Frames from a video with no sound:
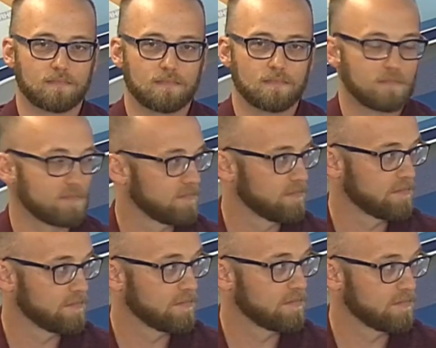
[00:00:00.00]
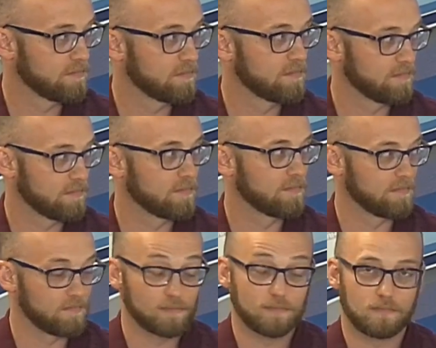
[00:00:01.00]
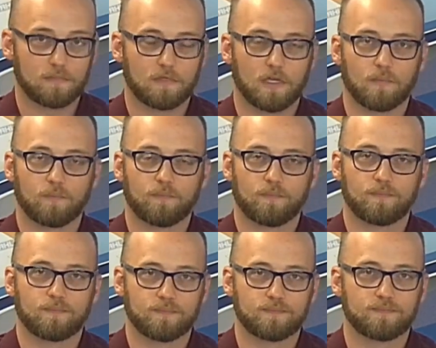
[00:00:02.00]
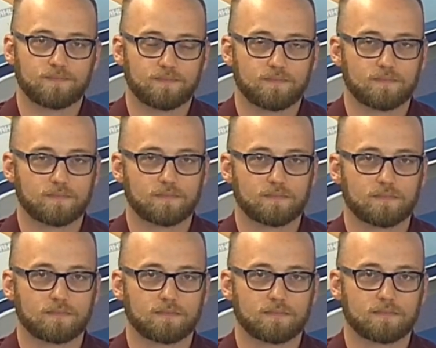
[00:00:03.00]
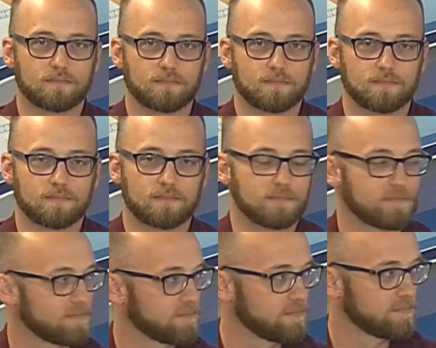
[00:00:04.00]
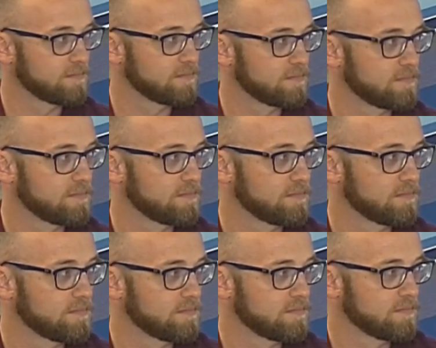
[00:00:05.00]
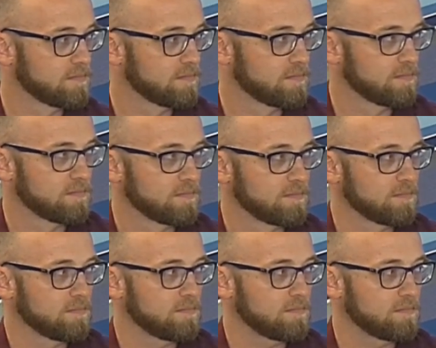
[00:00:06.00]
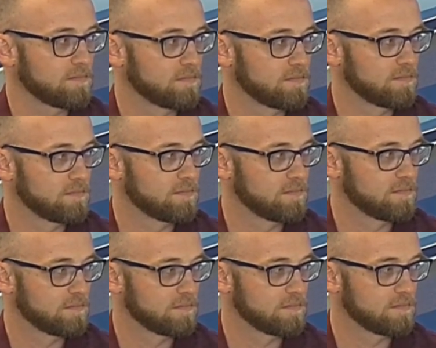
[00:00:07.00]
This person isn't speaking.